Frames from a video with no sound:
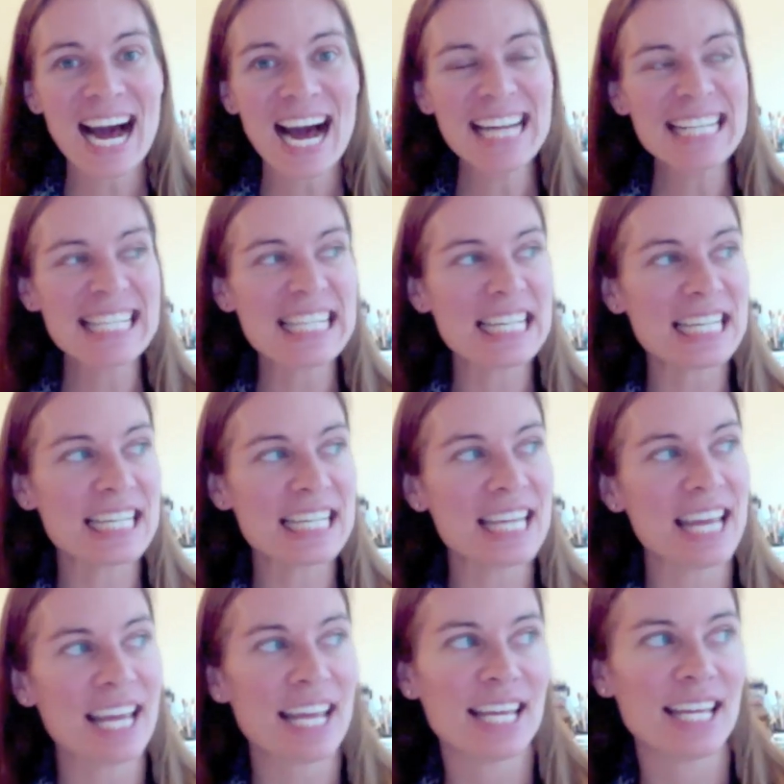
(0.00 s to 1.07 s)
I did
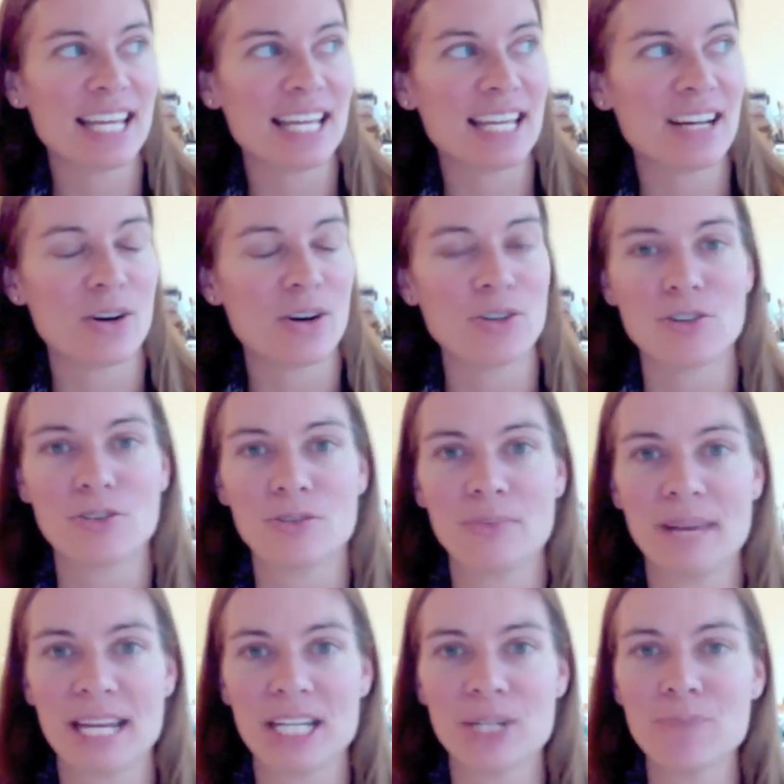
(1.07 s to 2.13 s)
a art journal
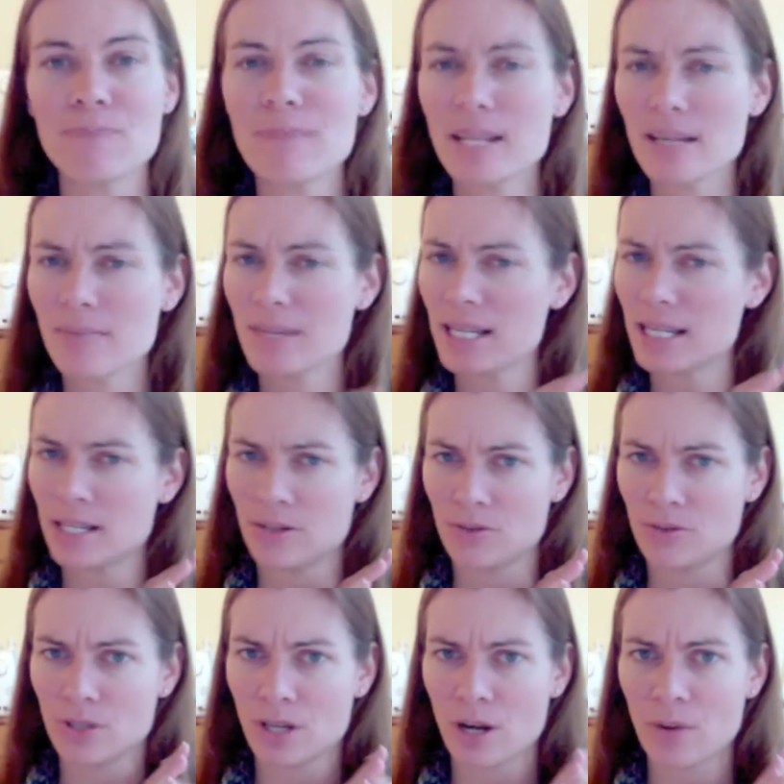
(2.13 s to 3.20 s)
page many, many
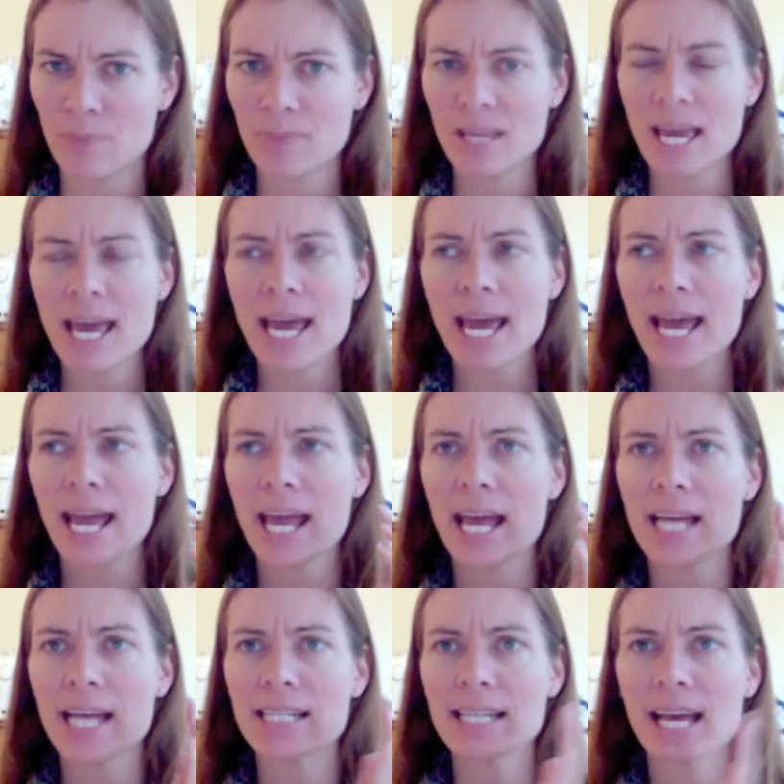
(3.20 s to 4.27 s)
years ago,
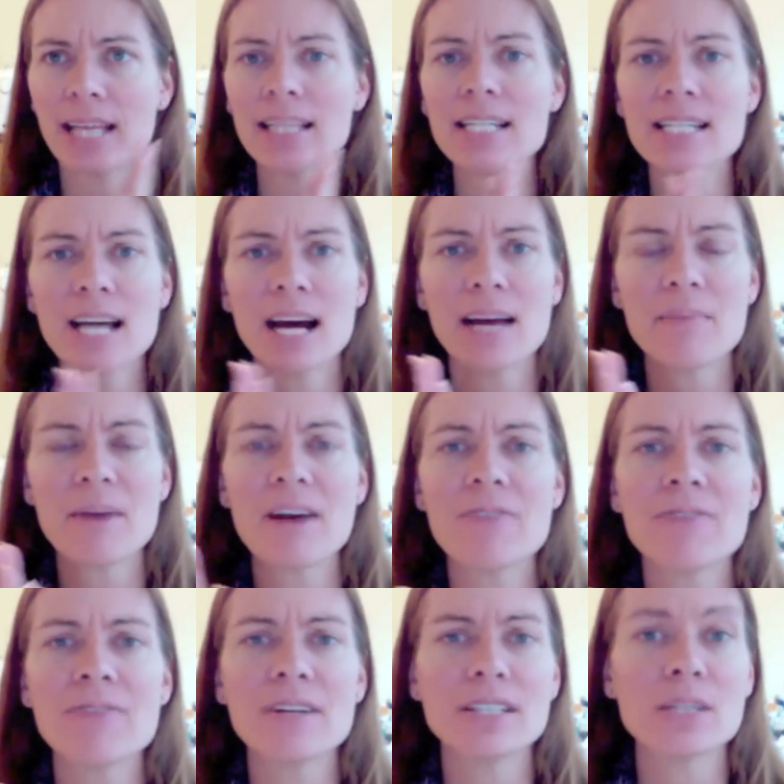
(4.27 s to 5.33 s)
and at the time I
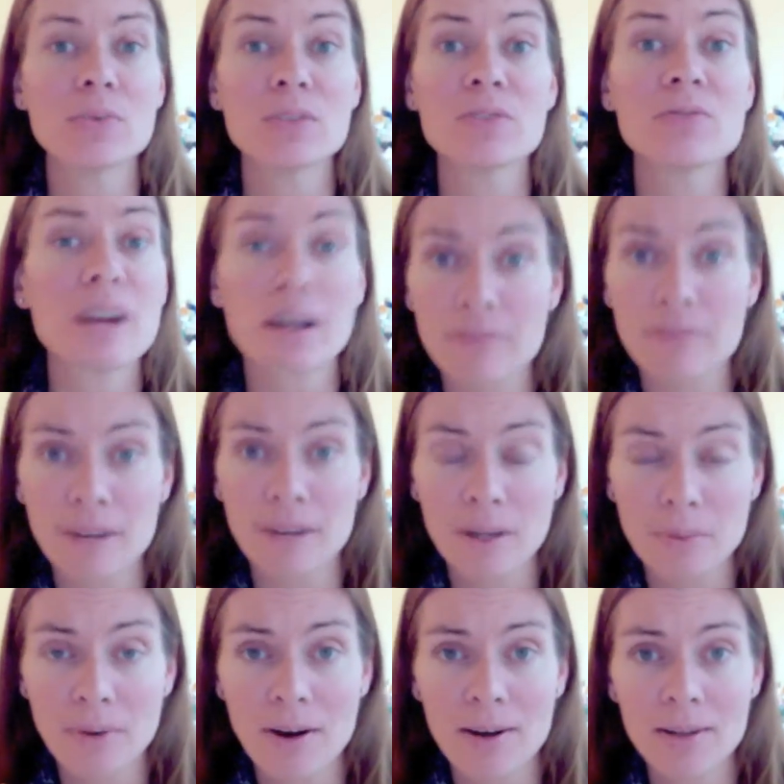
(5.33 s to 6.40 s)
felt it was very, very
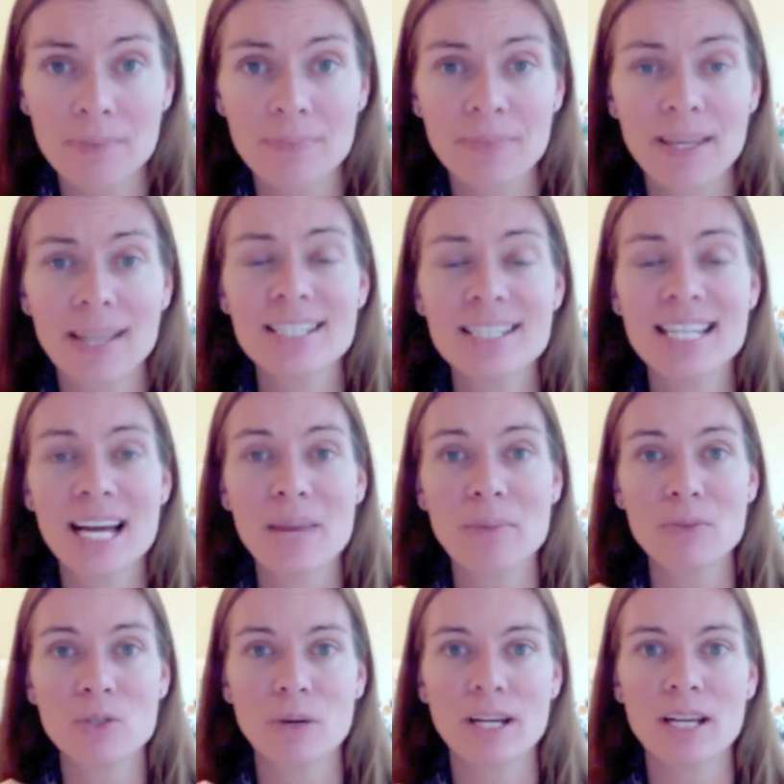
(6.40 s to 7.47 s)
wrong. At the time I
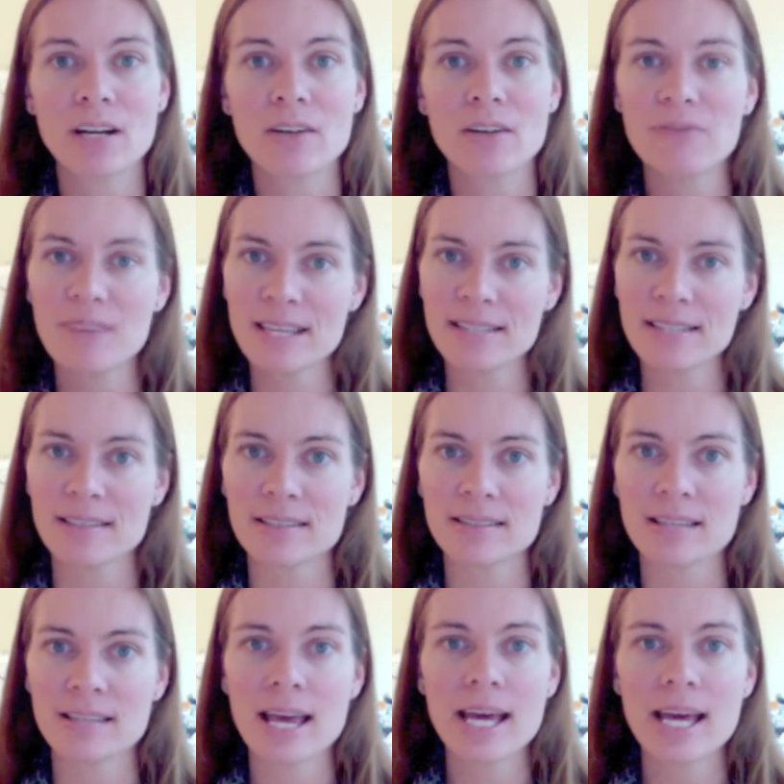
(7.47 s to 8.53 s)
was working on
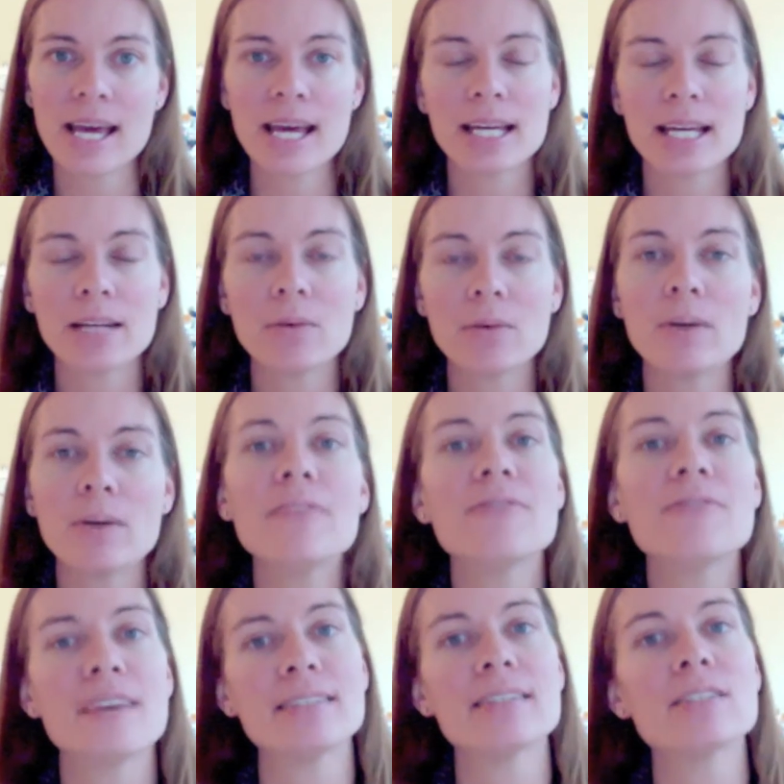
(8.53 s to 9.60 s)
faces, and I wanted the
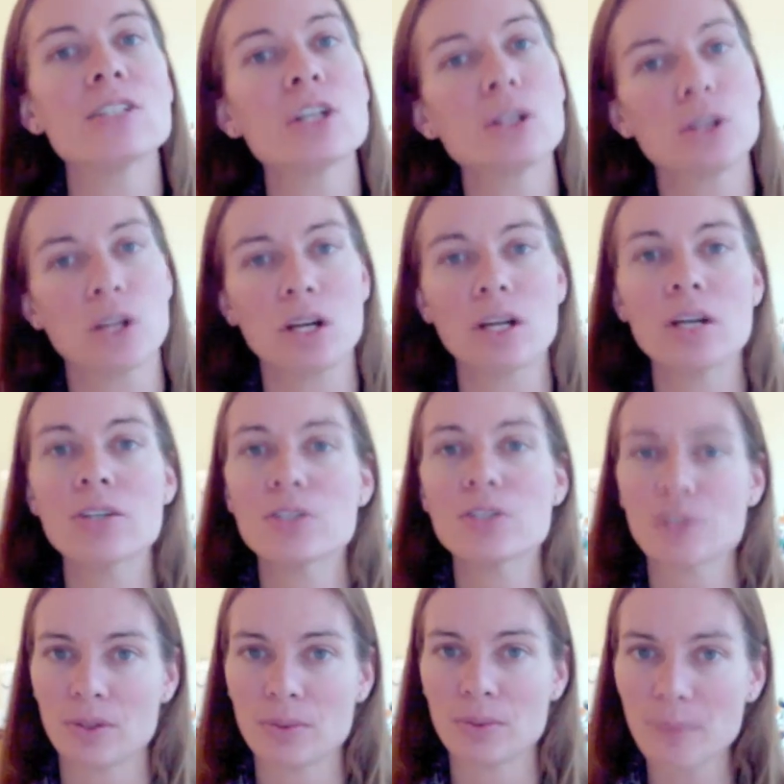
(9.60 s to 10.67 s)
faces to look a
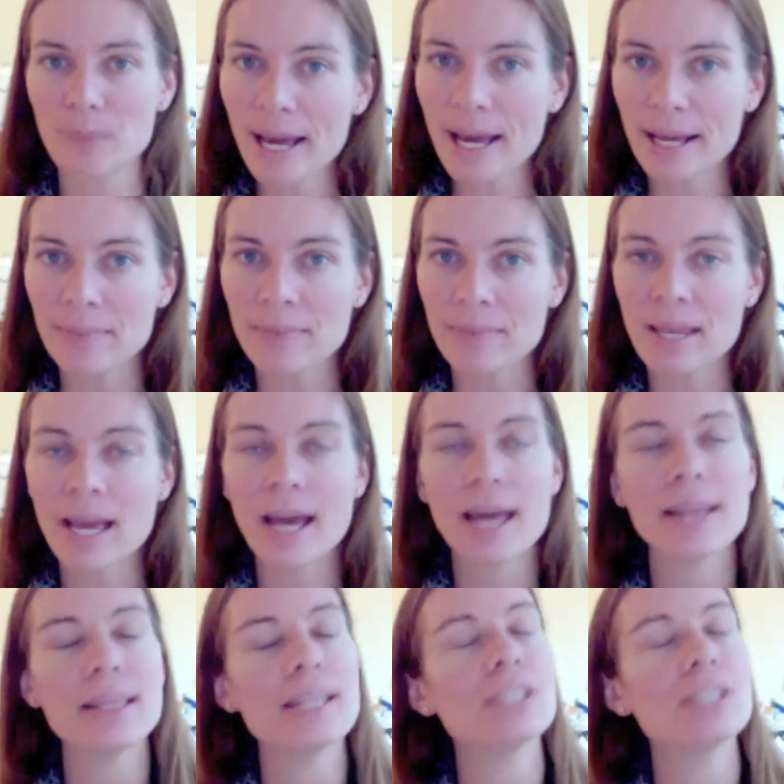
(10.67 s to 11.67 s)
certain way, and